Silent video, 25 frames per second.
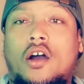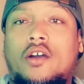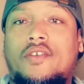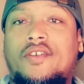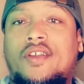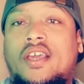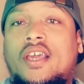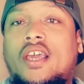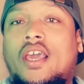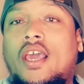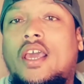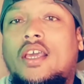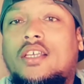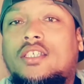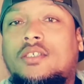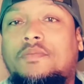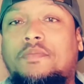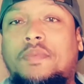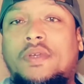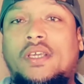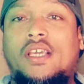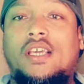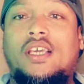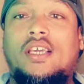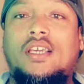
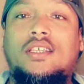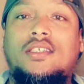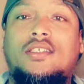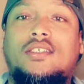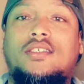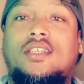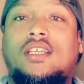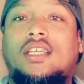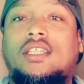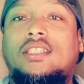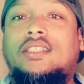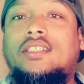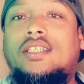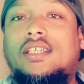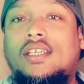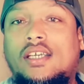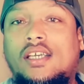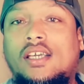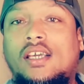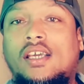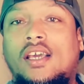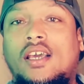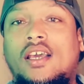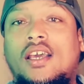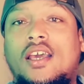
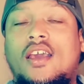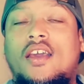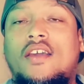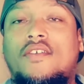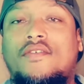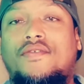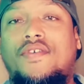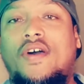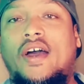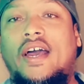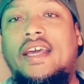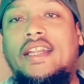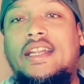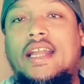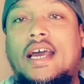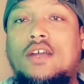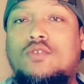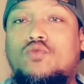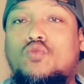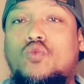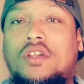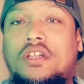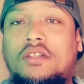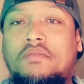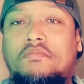RESPECT, find
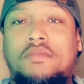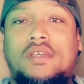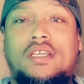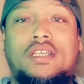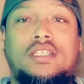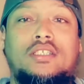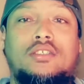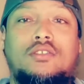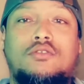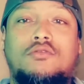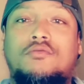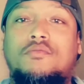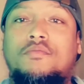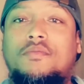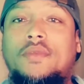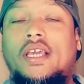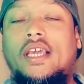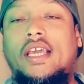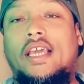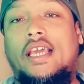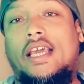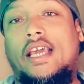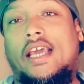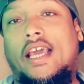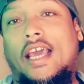out what it means to
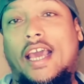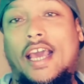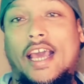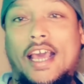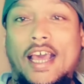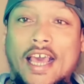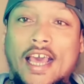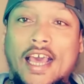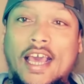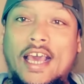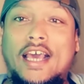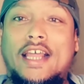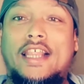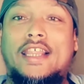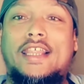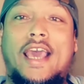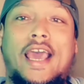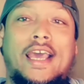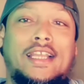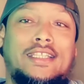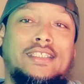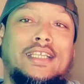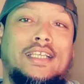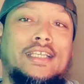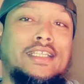me.
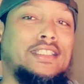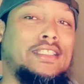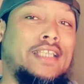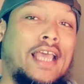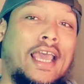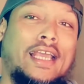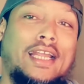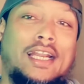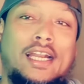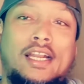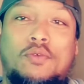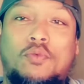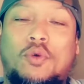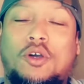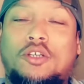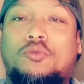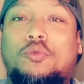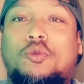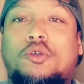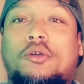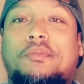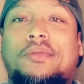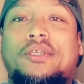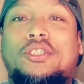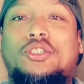That's exactly what
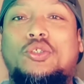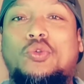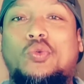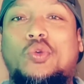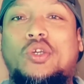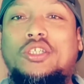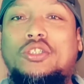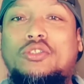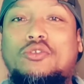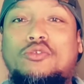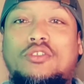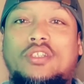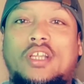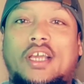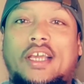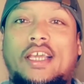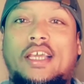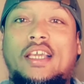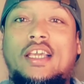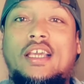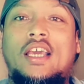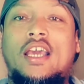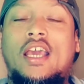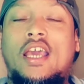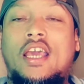we'll be doing
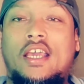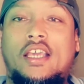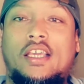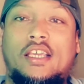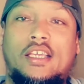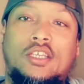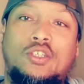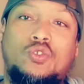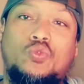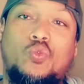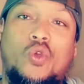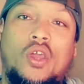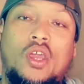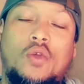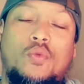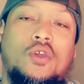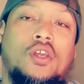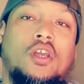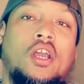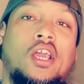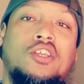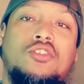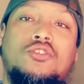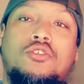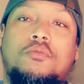today, is where we're
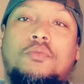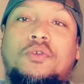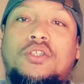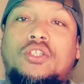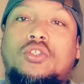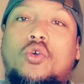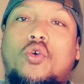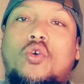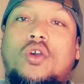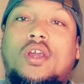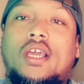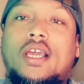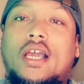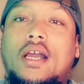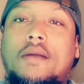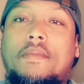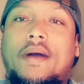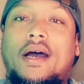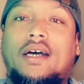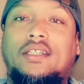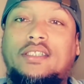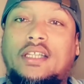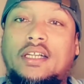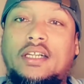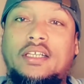going to be talking
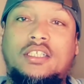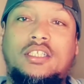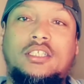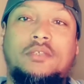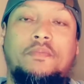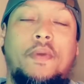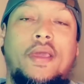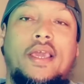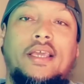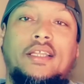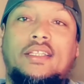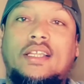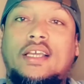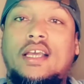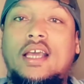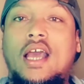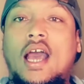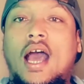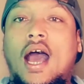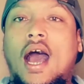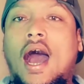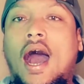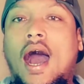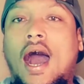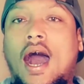about respect,
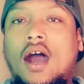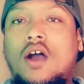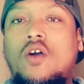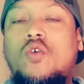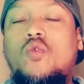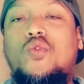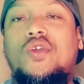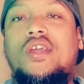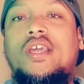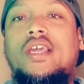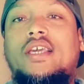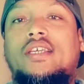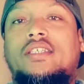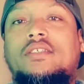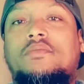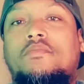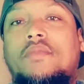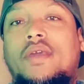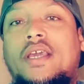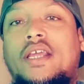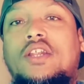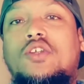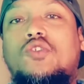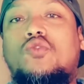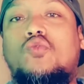how we as
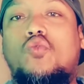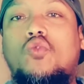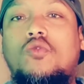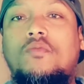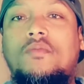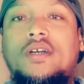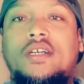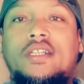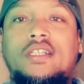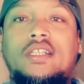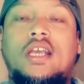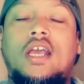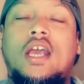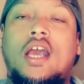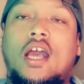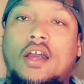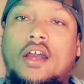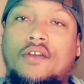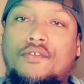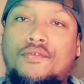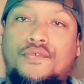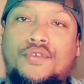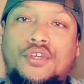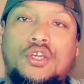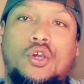men and women
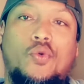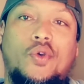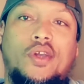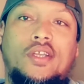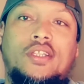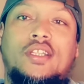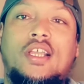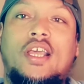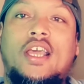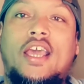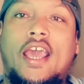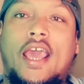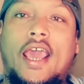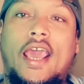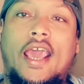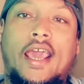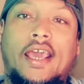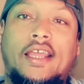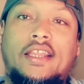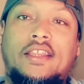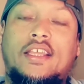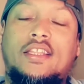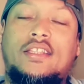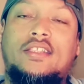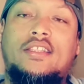view it,
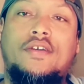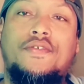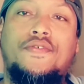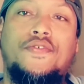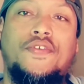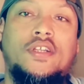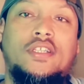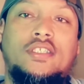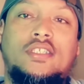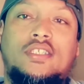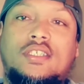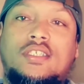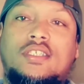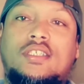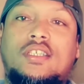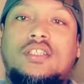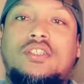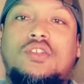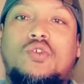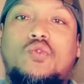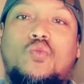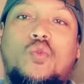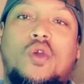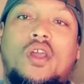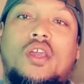and the differences in
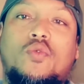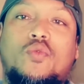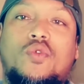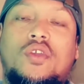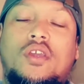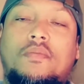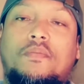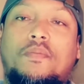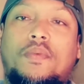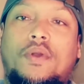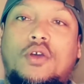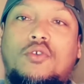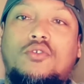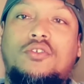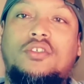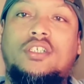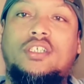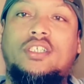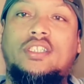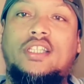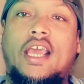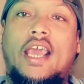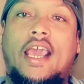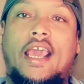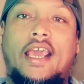the way we approach
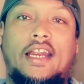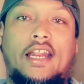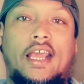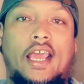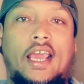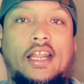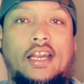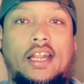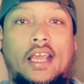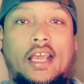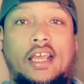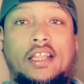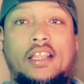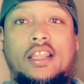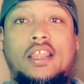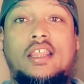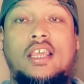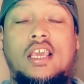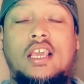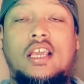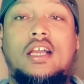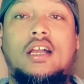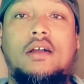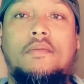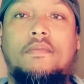it and
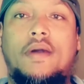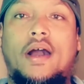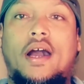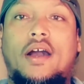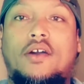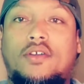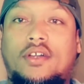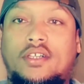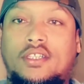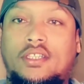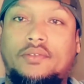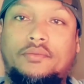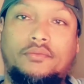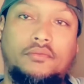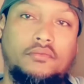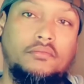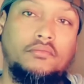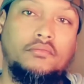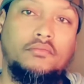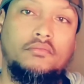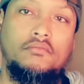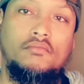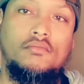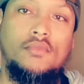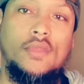think about it,
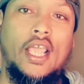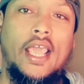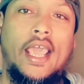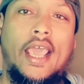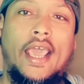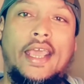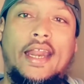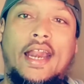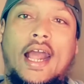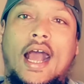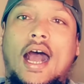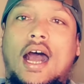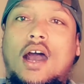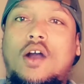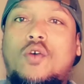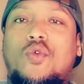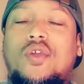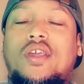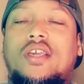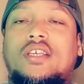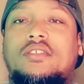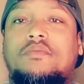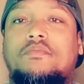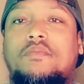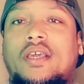and how
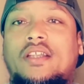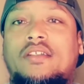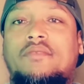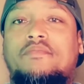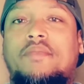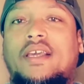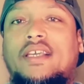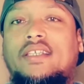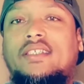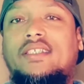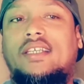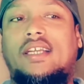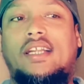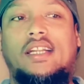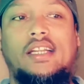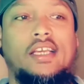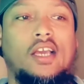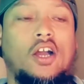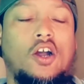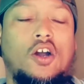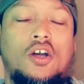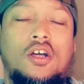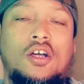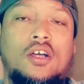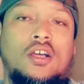we as men basically
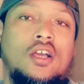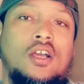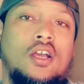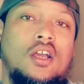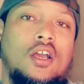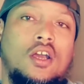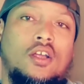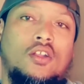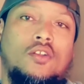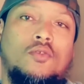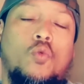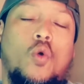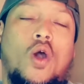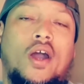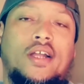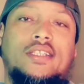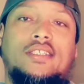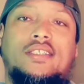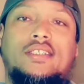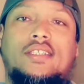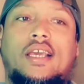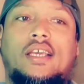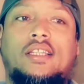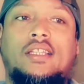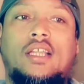are
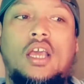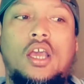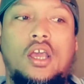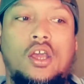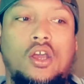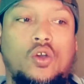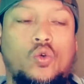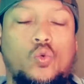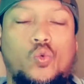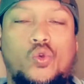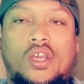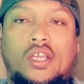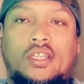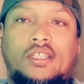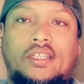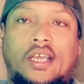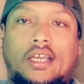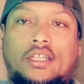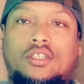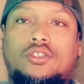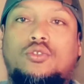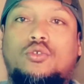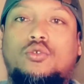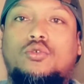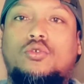ones that we
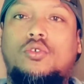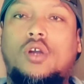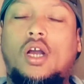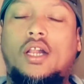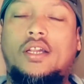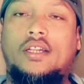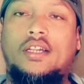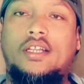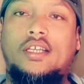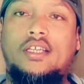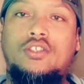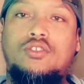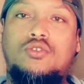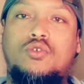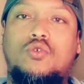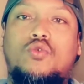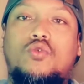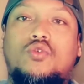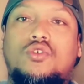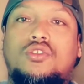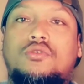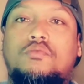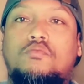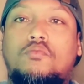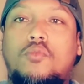tend to lean
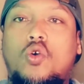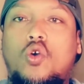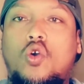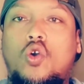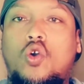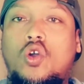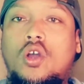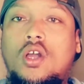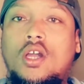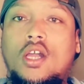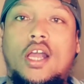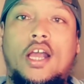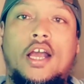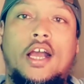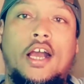towards more,